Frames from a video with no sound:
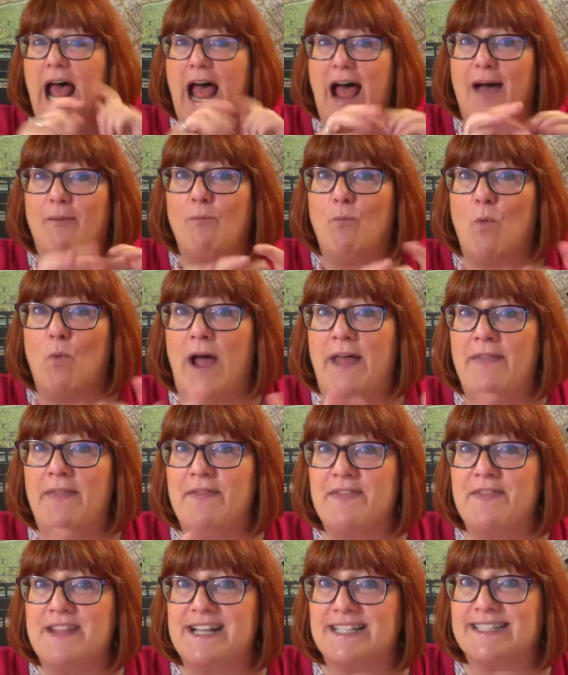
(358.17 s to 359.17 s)
And when
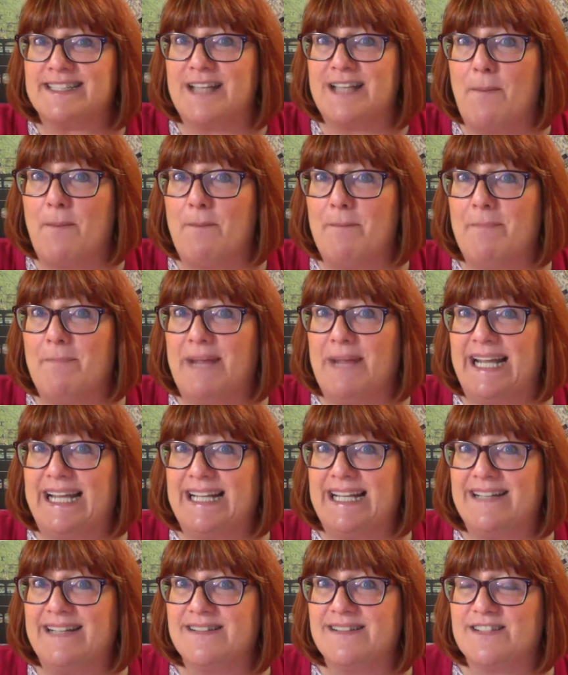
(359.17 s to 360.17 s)
the sun
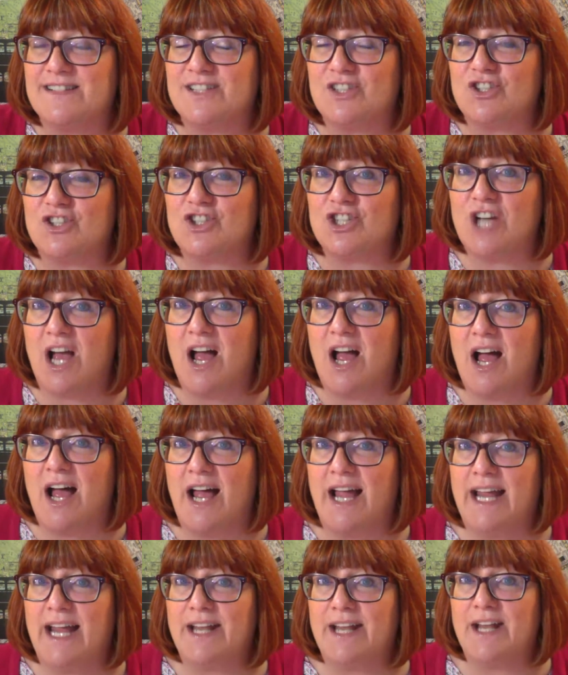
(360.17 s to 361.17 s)
begins to
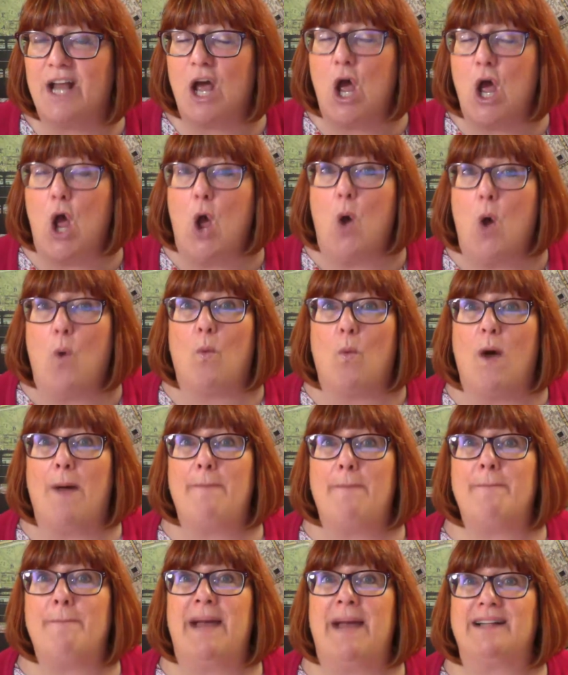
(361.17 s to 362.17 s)
shine,
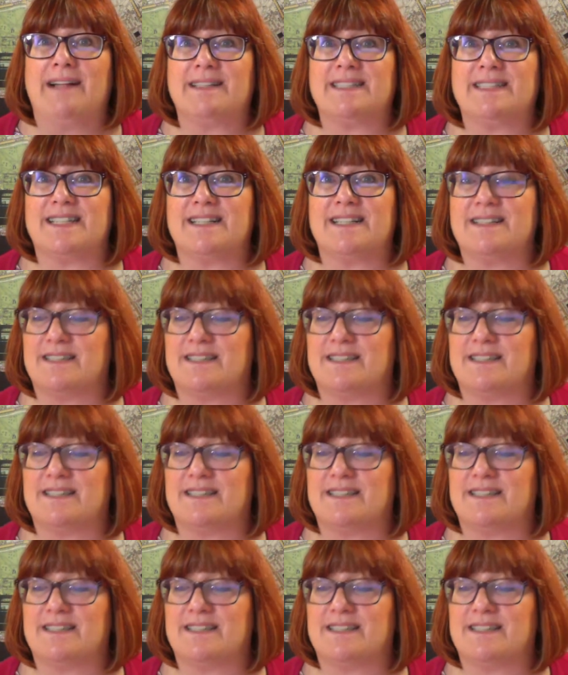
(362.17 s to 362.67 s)
one melts and